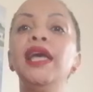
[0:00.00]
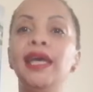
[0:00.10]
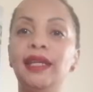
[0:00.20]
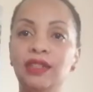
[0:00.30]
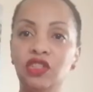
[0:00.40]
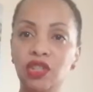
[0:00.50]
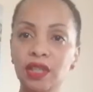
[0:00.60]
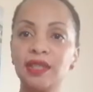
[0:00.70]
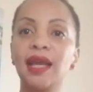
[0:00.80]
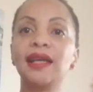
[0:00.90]
it is
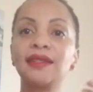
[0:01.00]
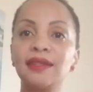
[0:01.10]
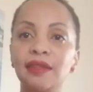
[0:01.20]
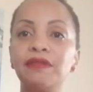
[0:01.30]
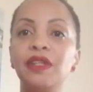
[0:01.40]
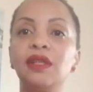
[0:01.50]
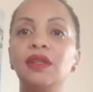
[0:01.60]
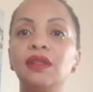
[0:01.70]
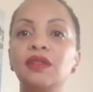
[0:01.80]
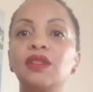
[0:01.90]
just as
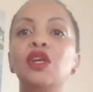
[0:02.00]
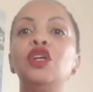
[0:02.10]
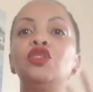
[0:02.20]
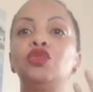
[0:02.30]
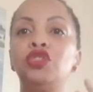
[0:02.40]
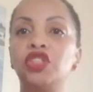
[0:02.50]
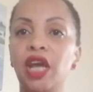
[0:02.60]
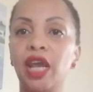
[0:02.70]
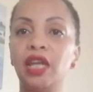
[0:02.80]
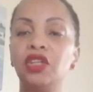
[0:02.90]
difficult to
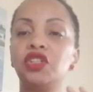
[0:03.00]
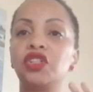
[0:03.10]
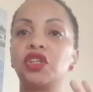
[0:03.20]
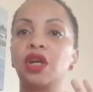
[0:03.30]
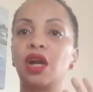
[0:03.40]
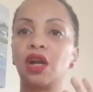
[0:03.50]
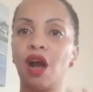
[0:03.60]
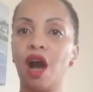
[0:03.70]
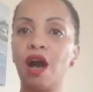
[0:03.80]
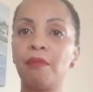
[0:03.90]
change
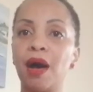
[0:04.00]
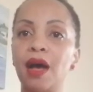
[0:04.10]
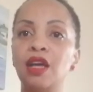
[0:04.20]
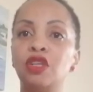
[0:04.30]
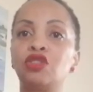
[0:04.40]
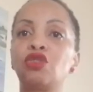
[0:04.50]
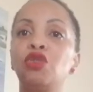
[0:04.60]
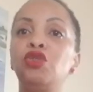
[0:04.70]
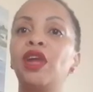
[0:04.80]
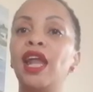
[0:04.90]
karma. So
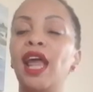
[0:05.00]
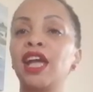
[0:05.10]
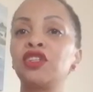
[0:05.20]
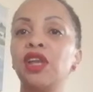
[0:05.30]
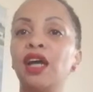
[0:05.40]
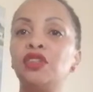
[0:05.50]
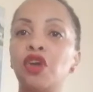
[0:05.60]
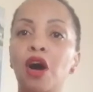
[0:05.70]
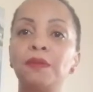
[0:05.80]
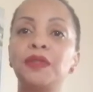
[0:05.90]
you can actually
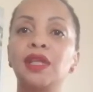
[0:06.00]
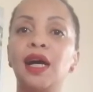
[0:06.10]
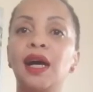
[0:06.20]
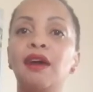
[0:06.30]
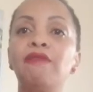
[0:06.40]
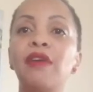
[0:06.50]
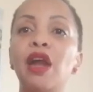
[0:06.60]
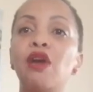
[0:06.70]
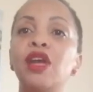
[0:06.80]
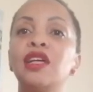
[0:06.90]
adopt
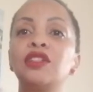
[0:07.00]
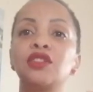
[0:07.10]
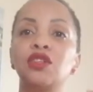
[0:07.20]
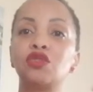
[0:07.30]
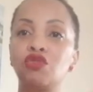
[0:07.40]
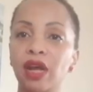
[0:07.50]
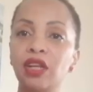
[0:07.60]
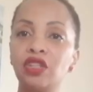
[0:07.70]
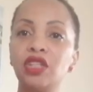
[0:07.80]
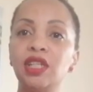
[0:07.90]
various
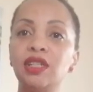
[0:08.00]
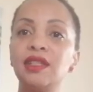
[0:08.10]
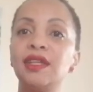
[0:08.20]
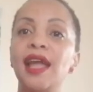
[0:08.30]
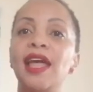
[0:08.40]
strategies